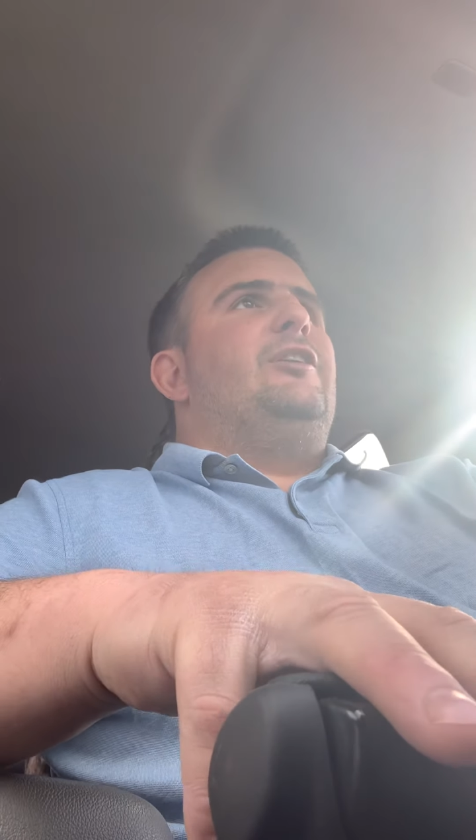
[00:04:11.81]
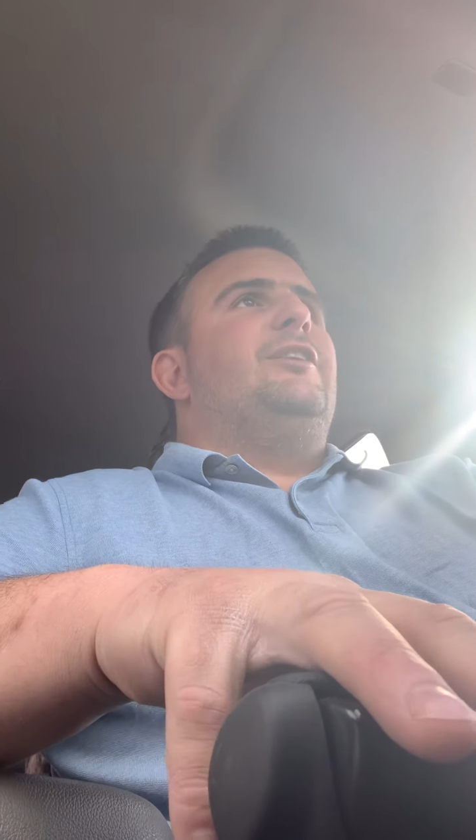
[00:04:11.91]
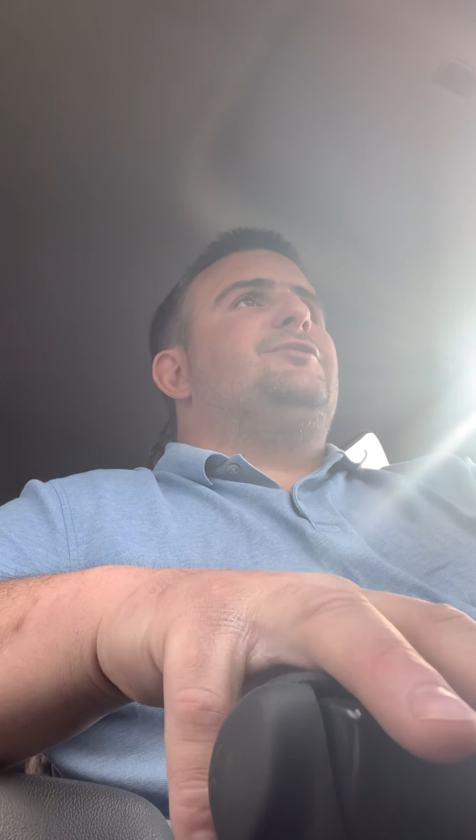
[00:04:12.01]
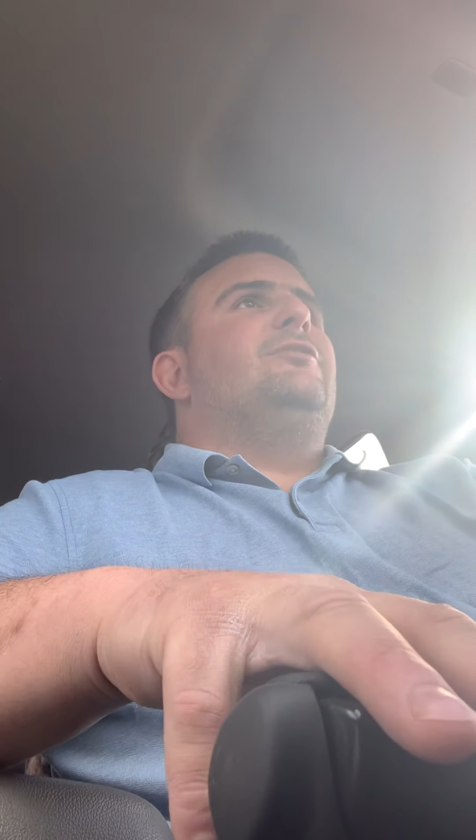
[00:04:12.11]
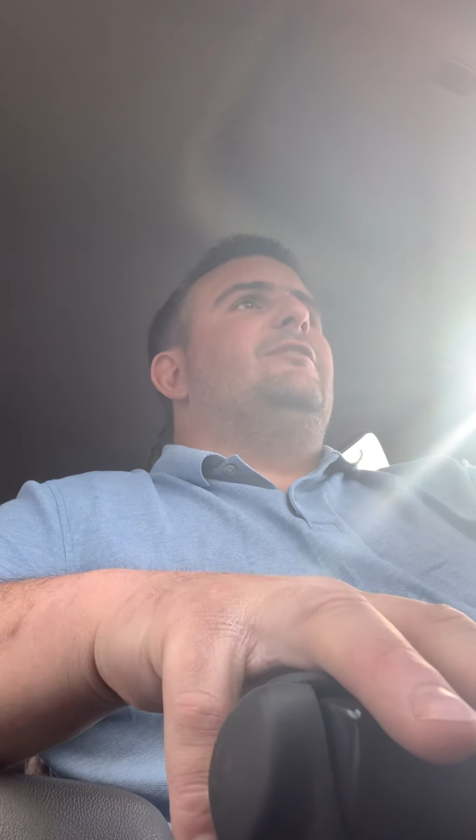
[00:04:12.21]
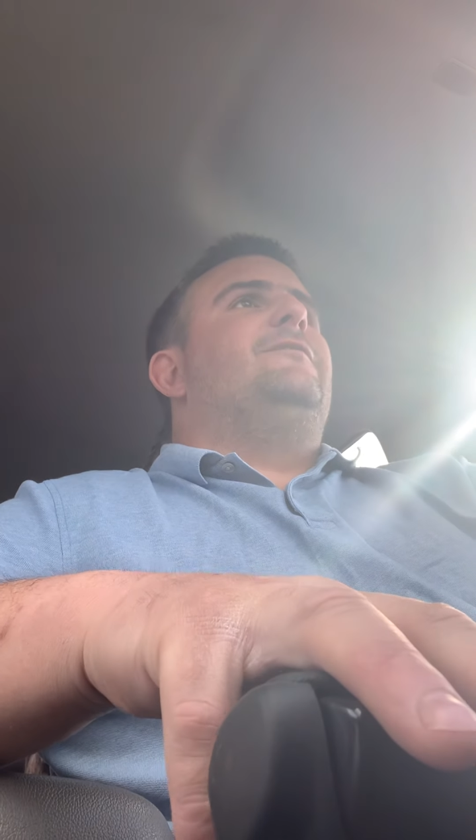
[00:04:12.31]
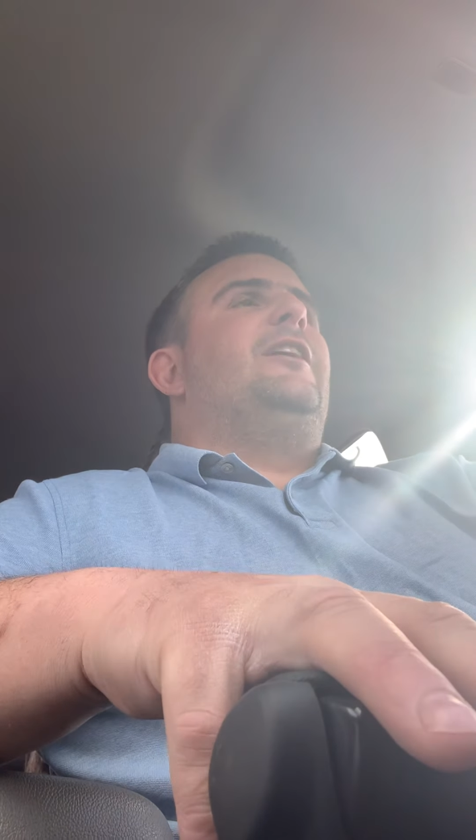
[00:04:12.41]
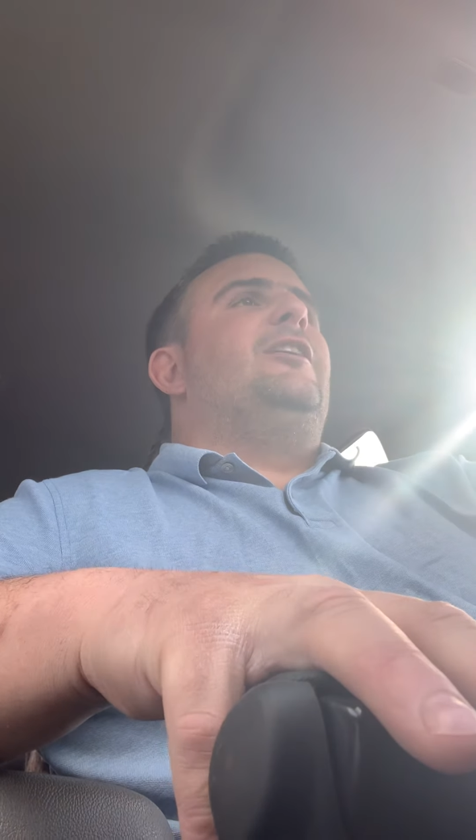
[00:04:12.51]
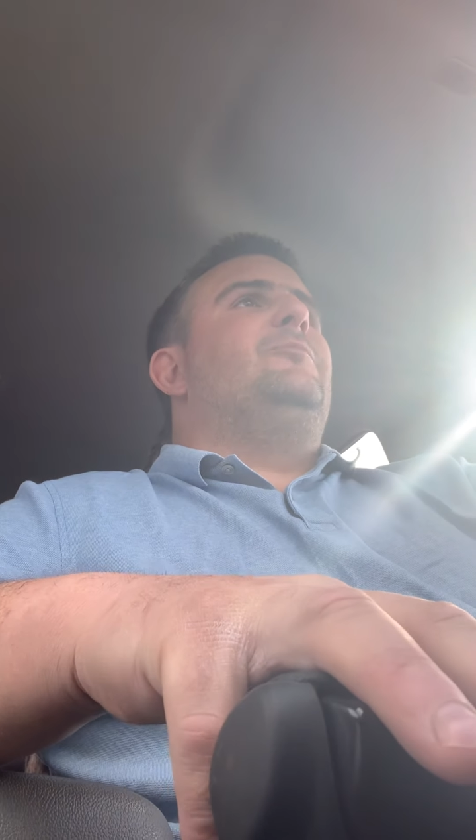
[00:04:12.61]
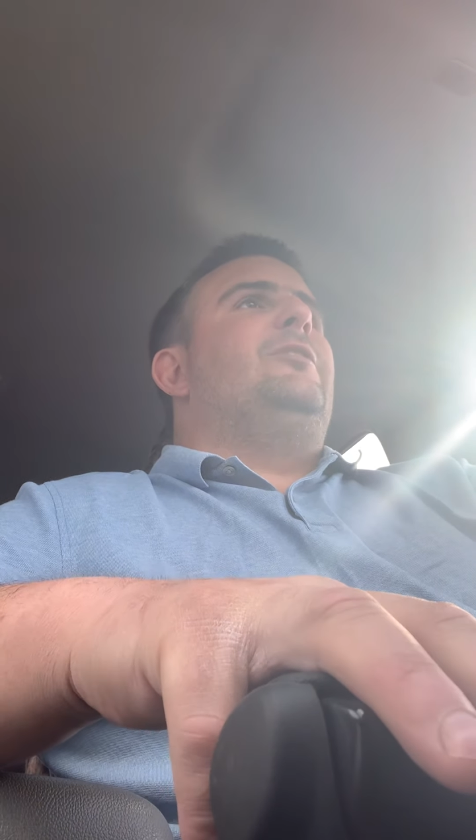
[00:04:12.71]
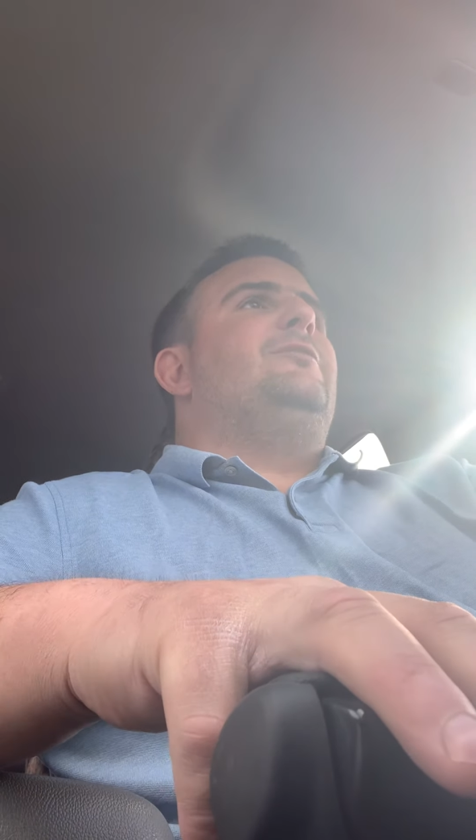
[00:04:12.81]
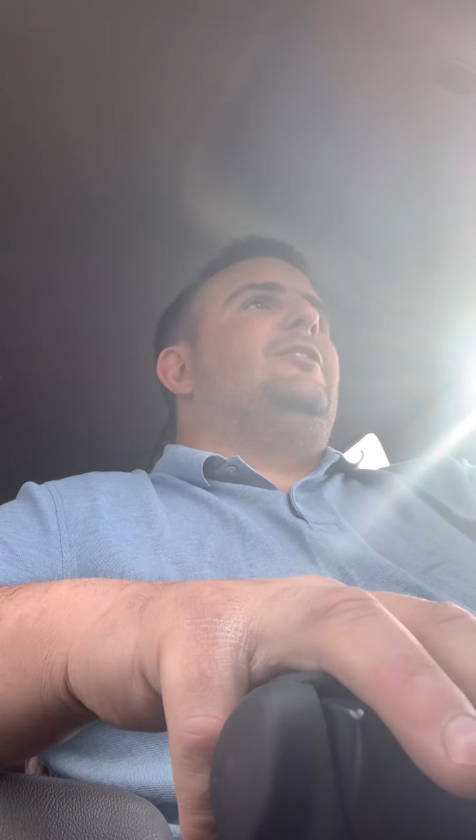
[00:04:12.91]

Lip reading: nicer environment